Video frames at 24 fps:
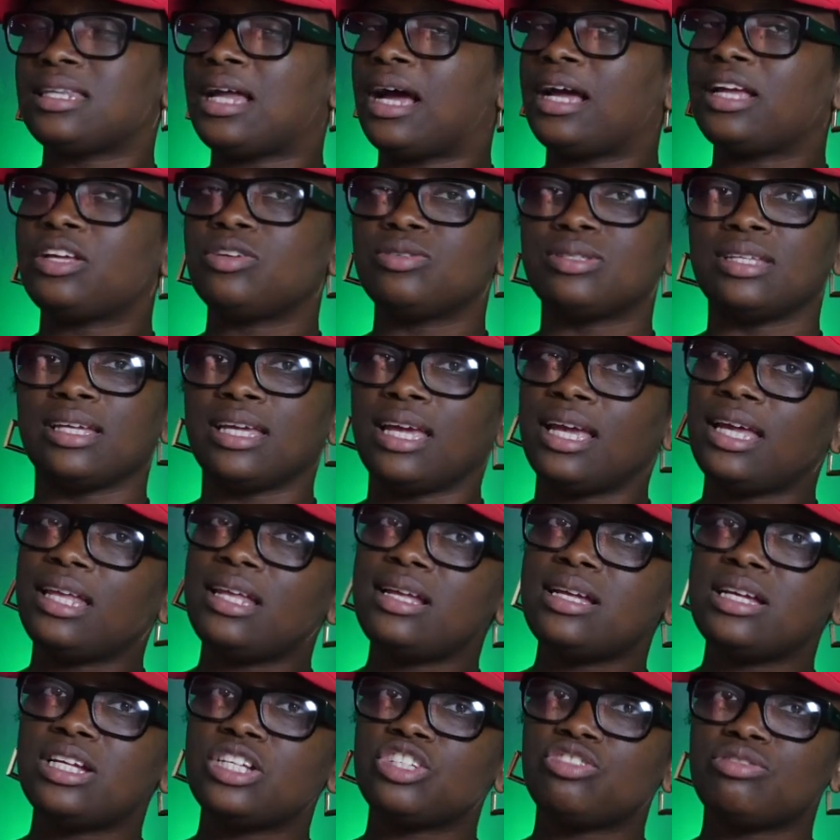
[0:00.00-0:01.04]
not using
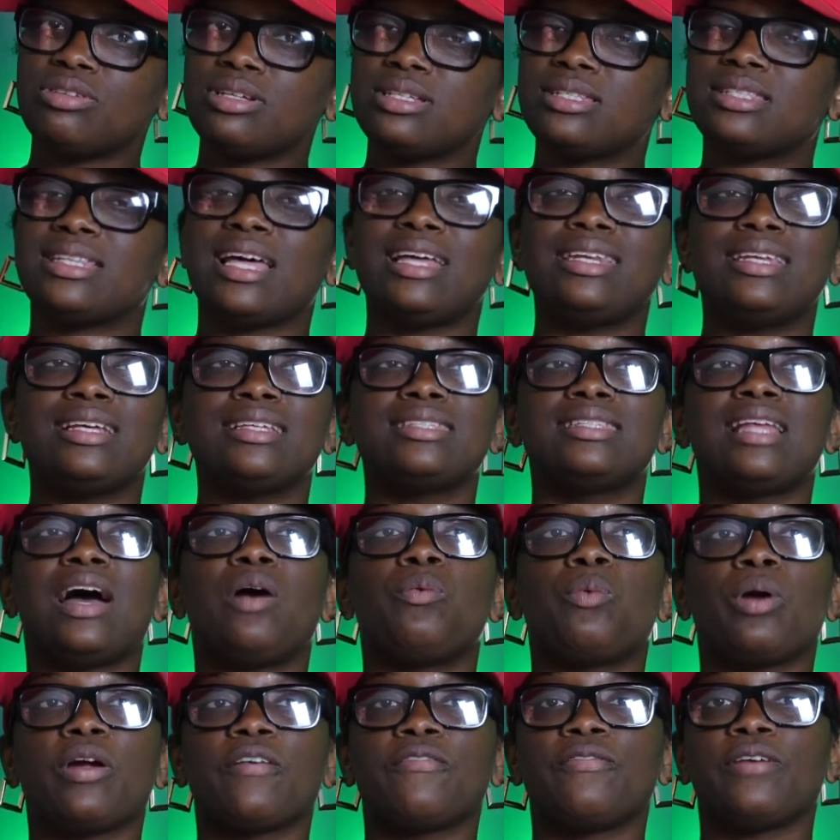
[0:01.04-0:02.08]
any interest. That does
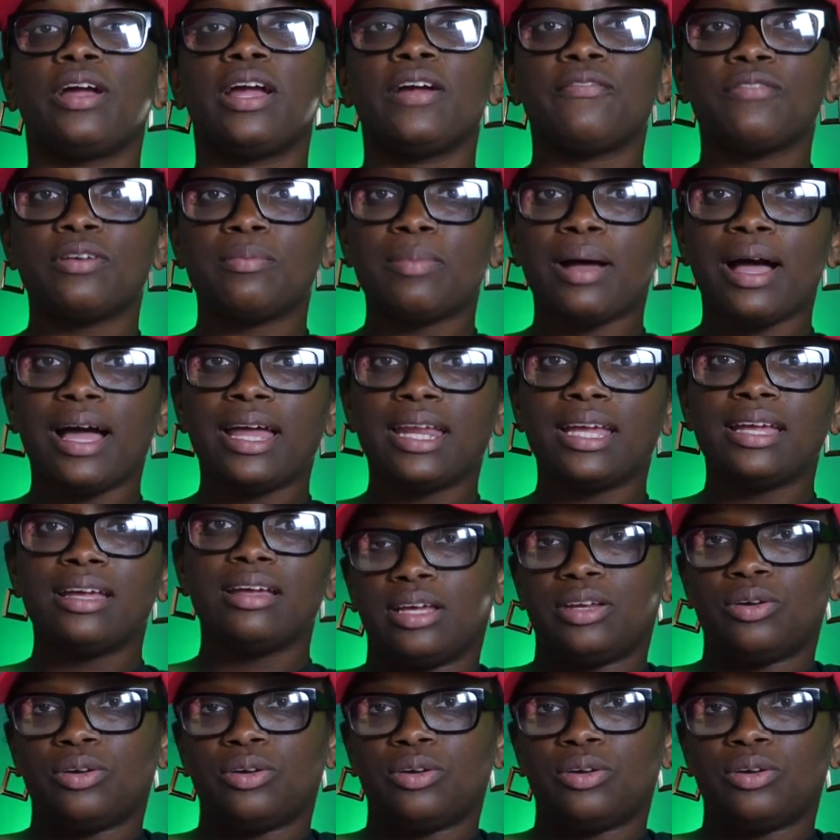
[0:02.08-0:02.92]
not work for everybody.